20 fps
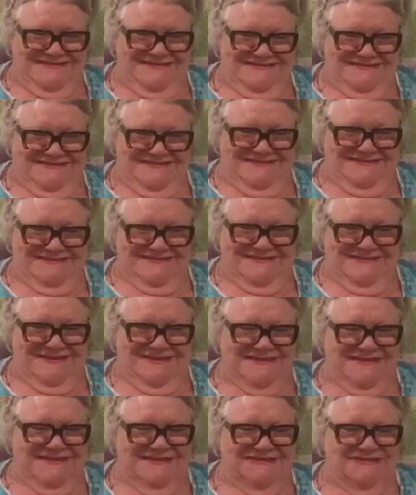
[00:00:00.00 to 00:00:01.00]
she
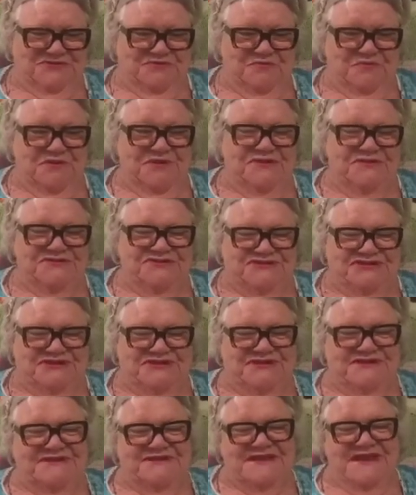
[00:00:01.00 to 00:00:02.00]
says, it's a wonder she
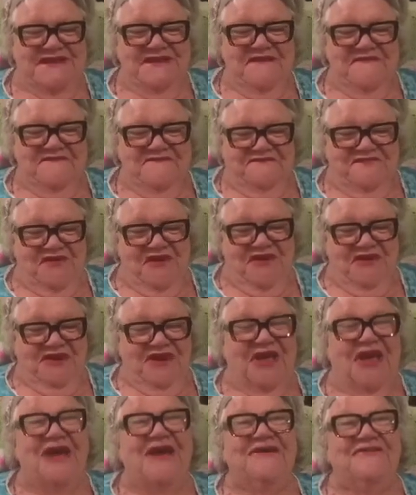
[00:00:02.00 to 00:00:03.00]
didn't
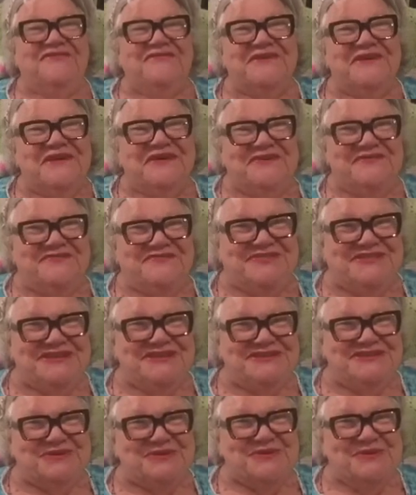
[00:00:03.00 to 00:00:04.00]
fall off of
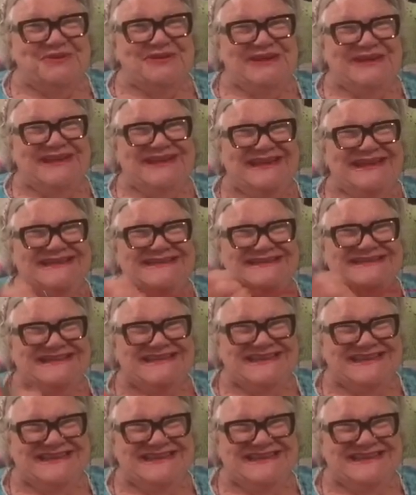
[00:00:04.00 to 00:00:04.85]
the toilet.